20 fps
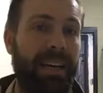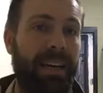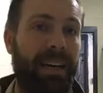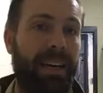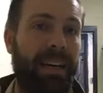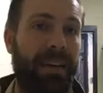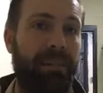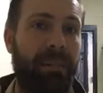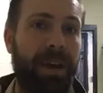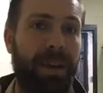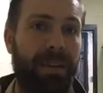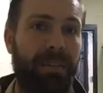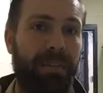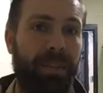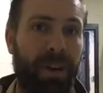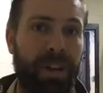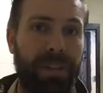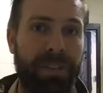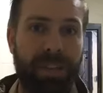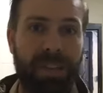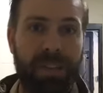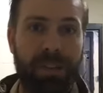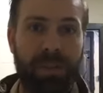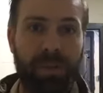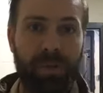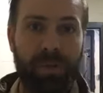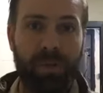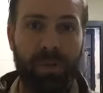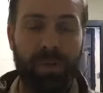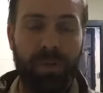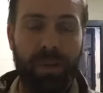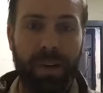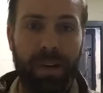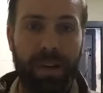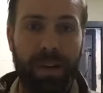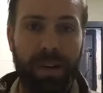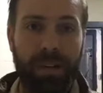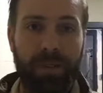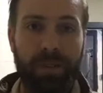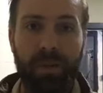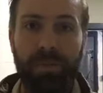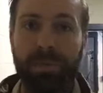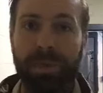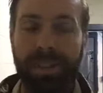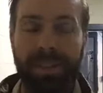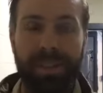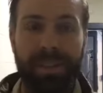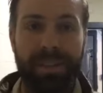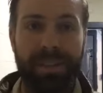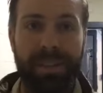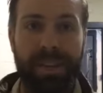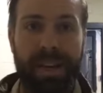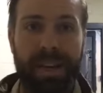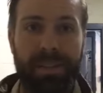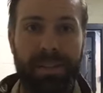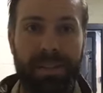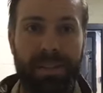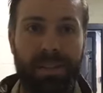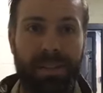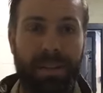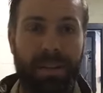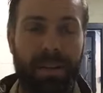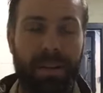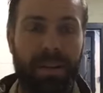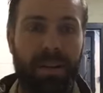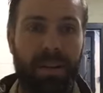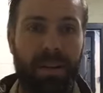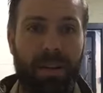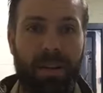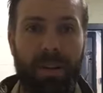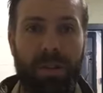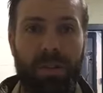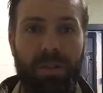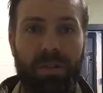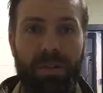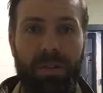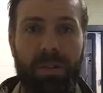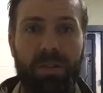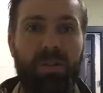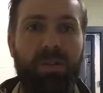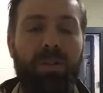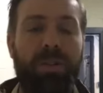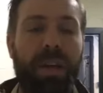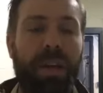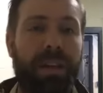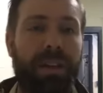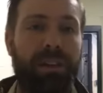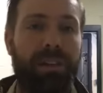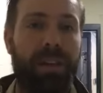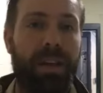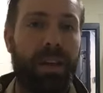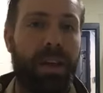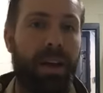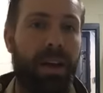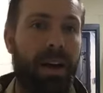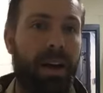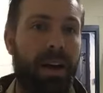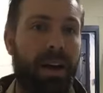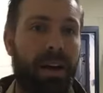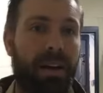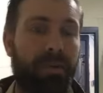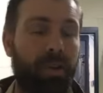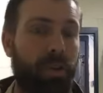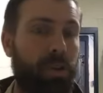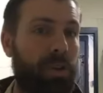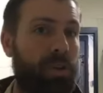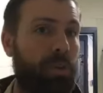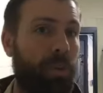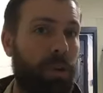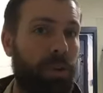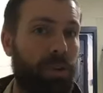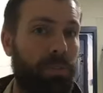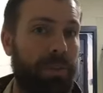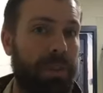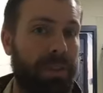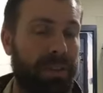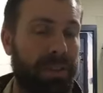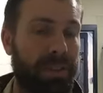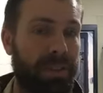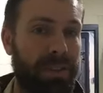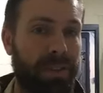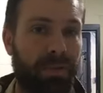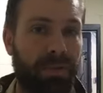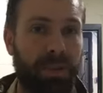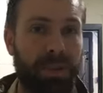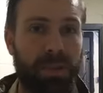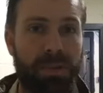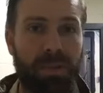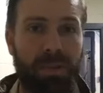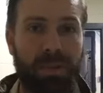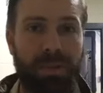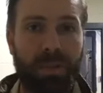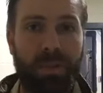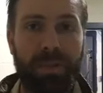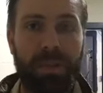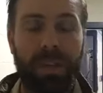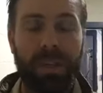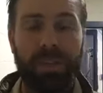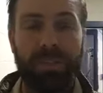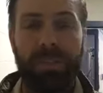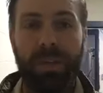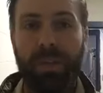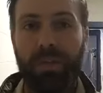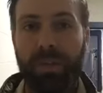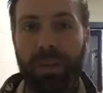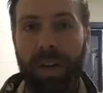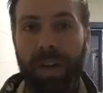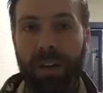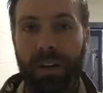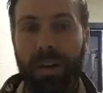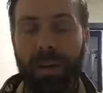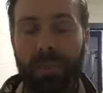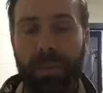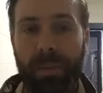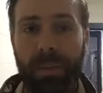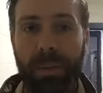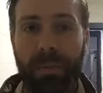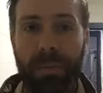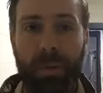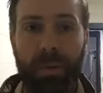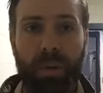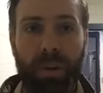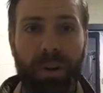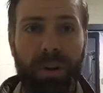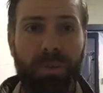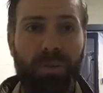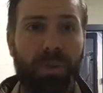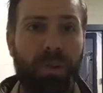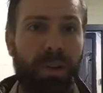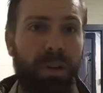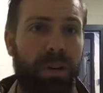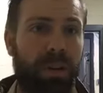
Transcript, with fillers: uh, my advice into uh, two business sizes uh, or, or, two things. if you're a smaller business, if you're still in the field, if you've got a couple people working for you,